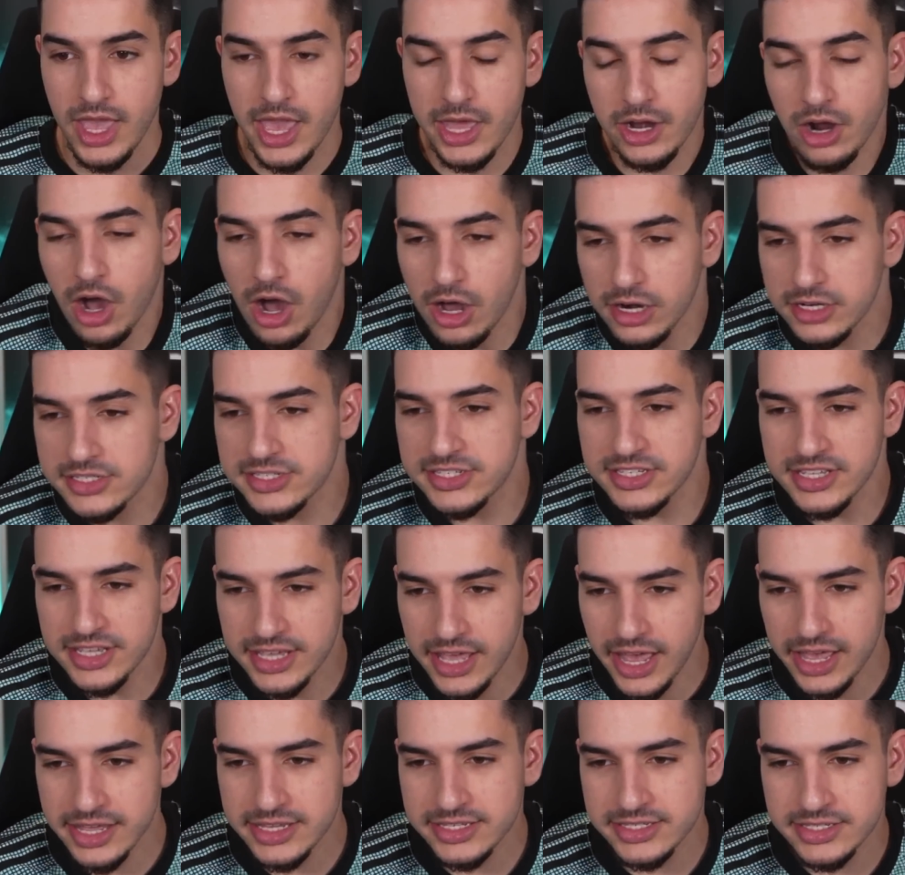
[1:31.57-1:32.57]
And honestly,
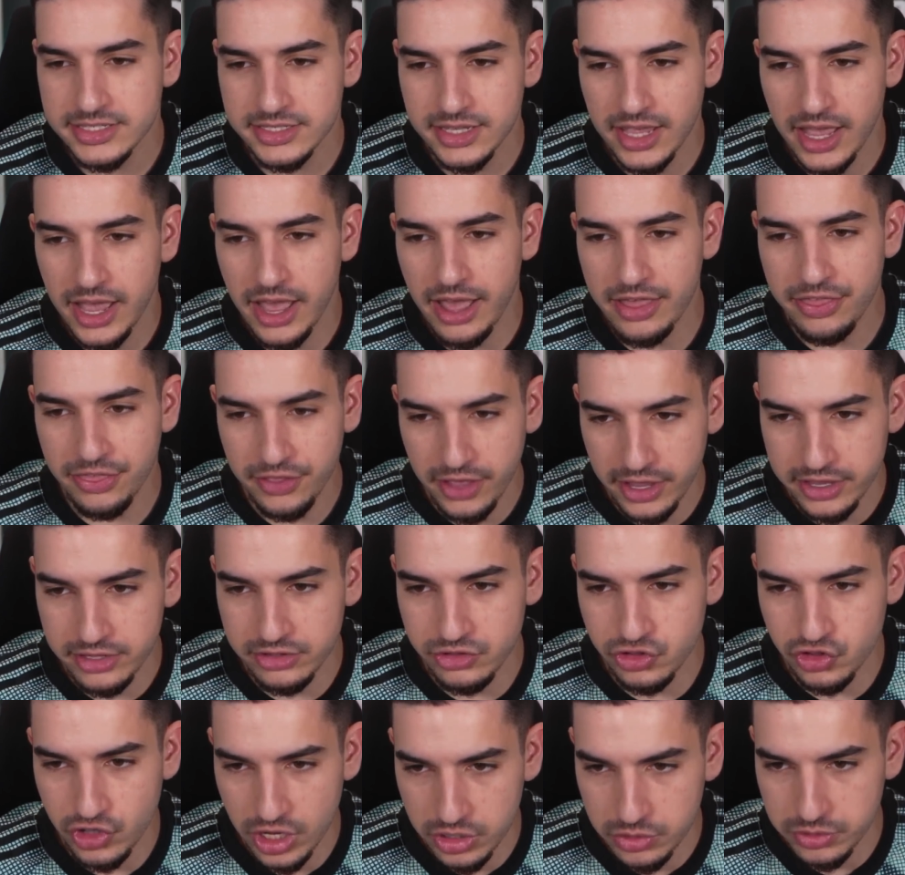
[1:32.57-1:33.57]
guys, I think I can
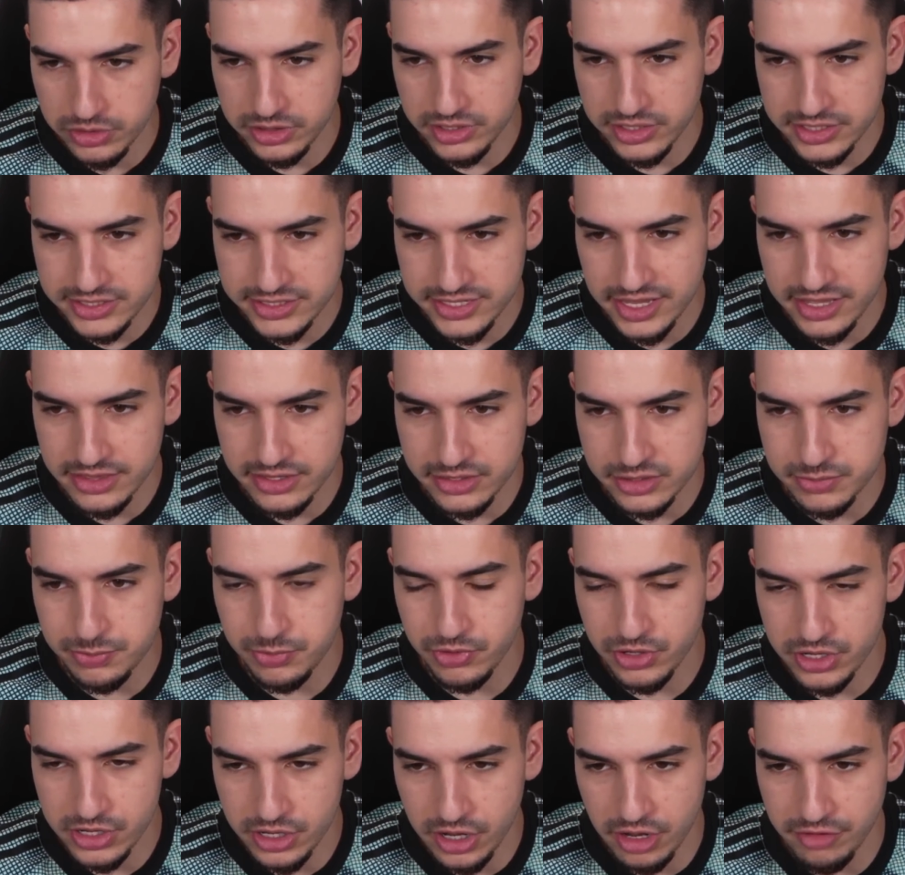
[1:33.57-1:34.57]
genuinely say this
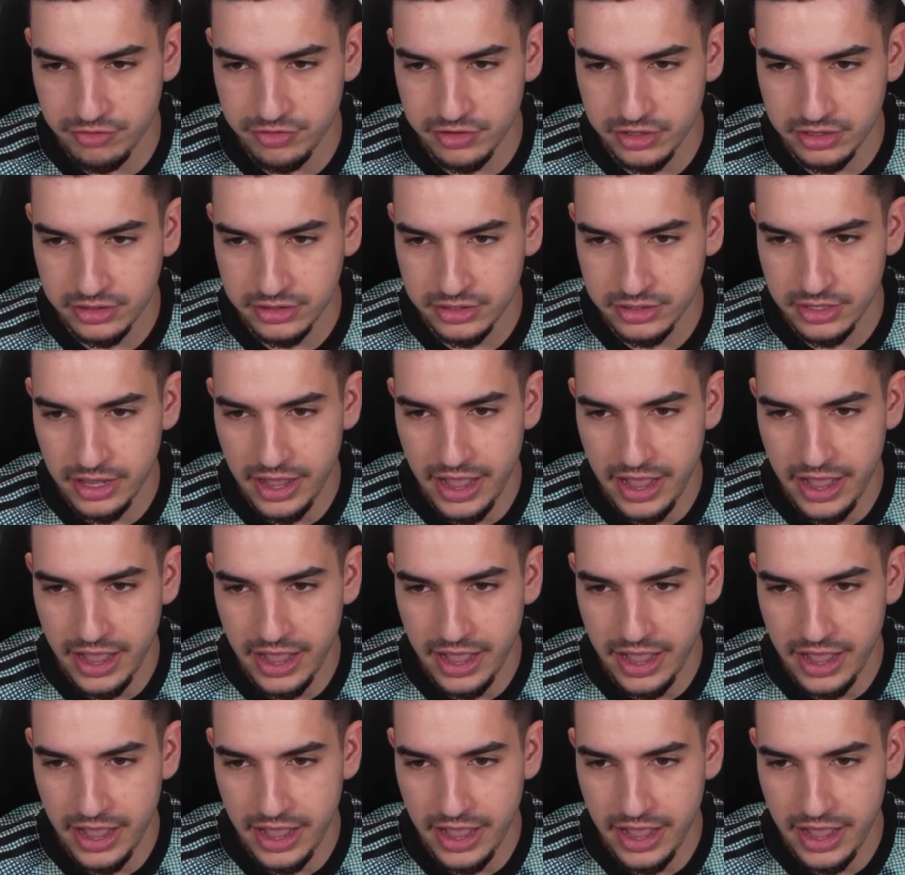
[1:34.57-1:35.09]
pretty confidently.